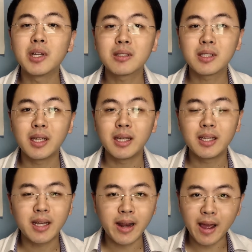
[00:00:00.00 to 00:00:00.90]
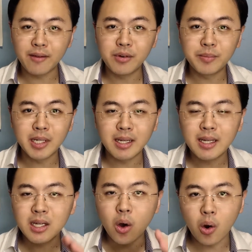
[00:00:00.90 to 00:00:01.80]
not saying that everybody
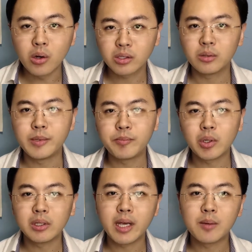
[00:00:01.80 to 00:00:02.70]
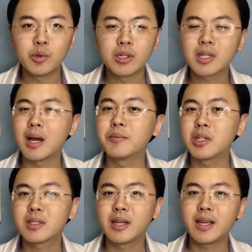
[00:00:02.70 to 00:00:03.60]
ought to be polyamorous. I'm
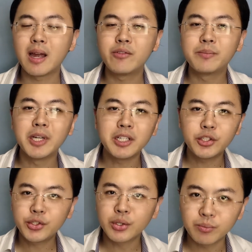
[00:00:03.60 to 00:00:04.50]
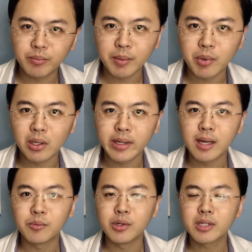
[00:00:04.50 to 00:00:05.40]
not saying everybody should be
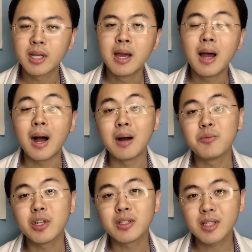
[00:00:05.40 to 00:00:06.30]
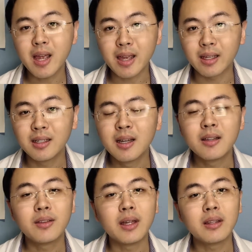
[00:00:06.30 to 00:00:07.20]
polyamorous. I'm just saying
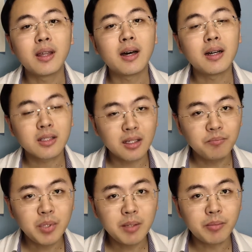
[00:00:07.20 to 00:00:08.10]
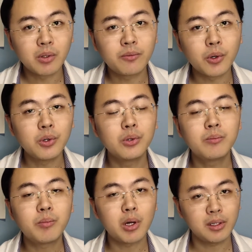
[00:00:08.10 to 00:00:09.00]
that there are some people for
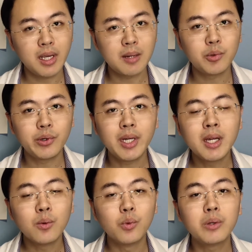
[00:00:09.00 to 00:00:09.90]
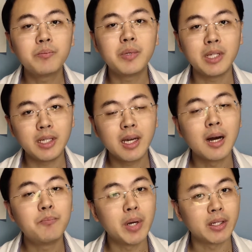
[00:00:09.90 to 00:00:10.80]
whom polyamory would be
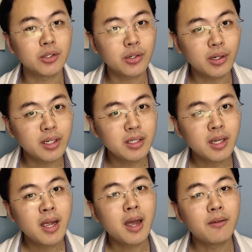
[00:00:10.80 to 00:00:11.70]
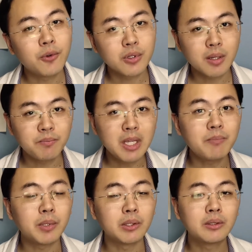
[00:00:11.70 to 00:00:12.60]
a better choice, and for some
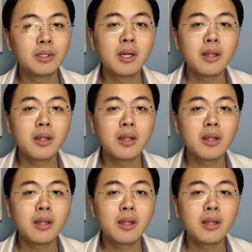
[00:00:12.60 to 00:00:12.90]
people,